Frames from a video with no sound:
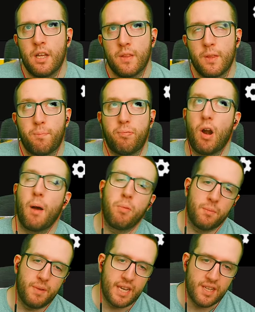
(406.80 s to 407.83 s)
The
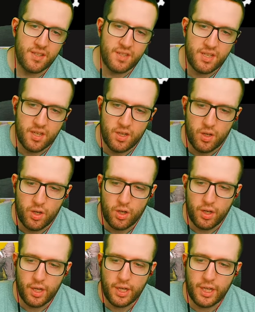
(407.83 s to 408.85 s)
problem is,
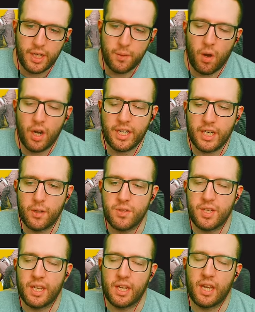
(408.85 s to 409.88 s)
you are
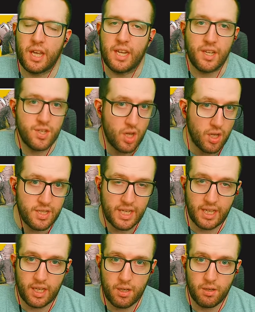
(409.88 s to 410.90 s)
using an
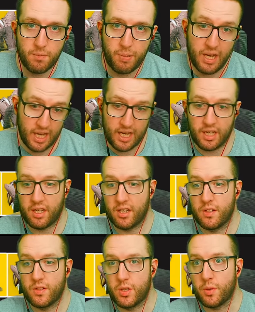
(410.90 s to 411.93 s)
exotic perk
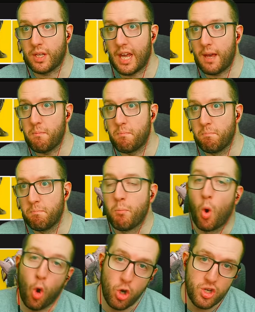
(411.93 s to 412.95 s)
to get
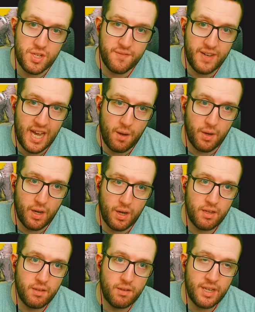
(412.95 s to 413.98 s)
more
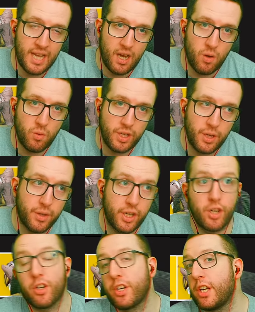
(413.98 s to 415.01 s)
Devour. Now, you
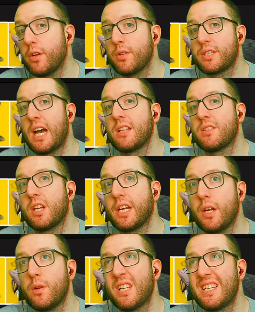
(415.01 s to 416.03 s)
could use that to
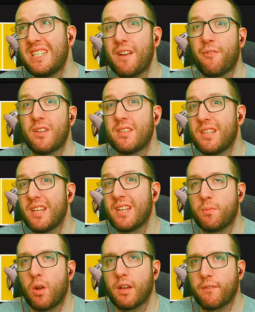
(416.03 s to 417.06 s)
use a different
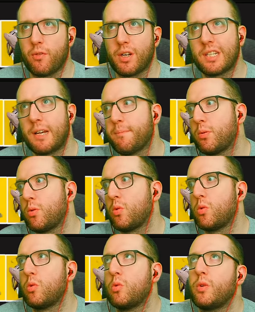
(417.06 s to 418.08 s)
setup, like, for
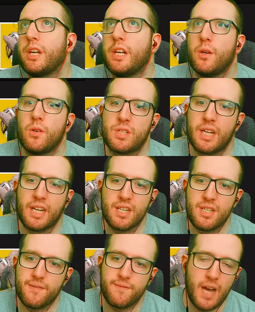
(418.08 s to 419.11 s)
example, using
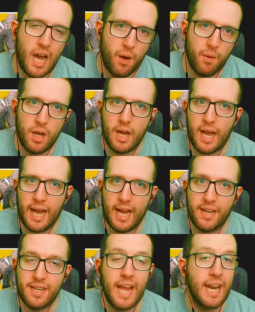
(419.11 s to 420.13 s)
Devour
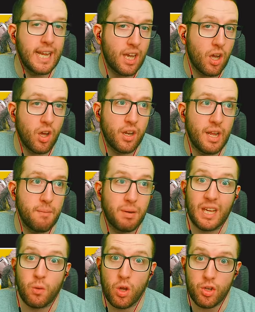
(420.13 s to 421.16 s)
and Helion and
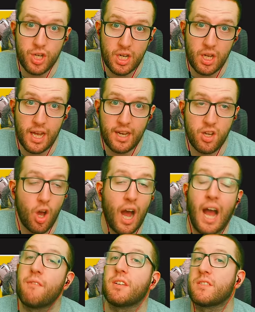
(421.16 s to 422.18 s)
Bleak Watcher, and not
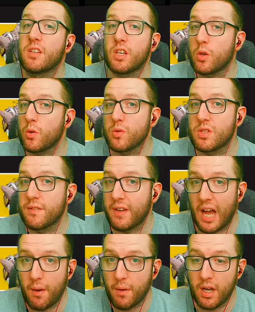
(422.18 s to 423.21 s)
having to use
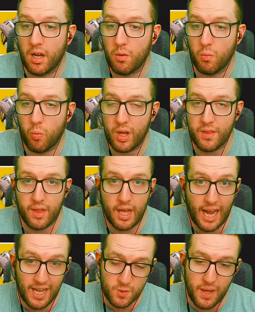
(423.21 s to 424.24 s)
Devour with an
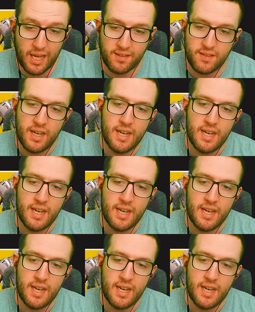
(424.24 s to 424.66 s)
aspect,